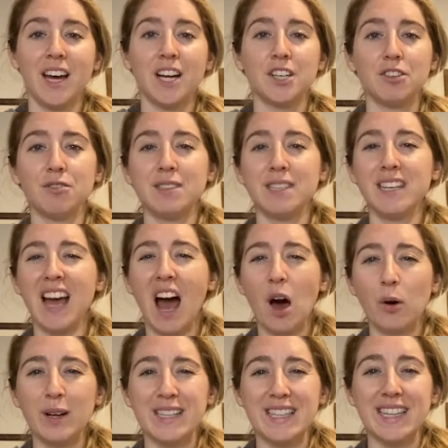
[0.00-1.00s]
Do you see
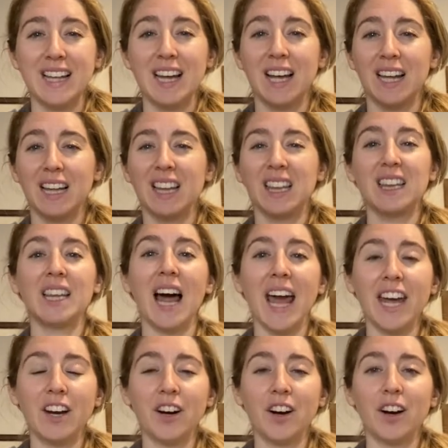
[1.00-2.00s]
how it's
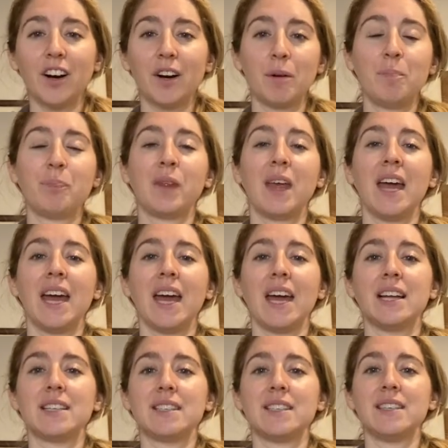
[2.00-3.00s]
lighter?
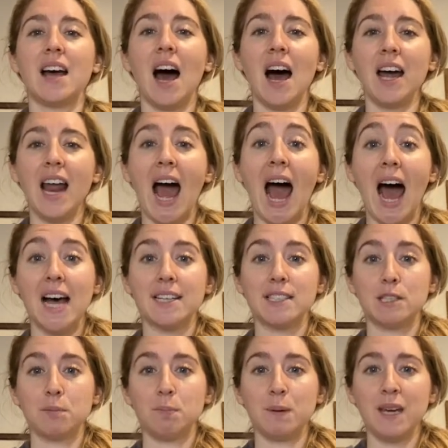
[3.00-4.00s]
It's not as
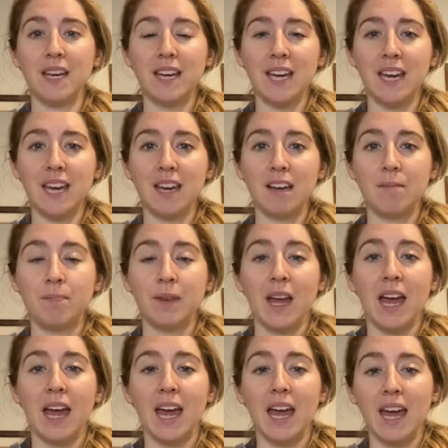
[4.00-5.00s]
speaky.
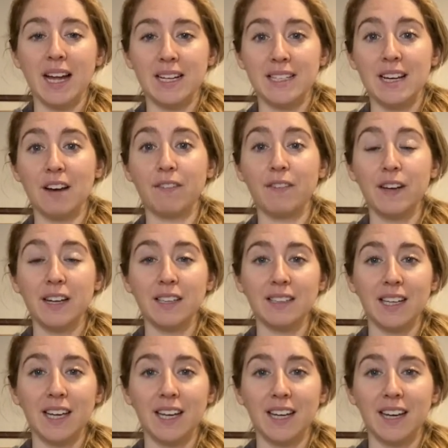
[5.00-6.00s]
It definitely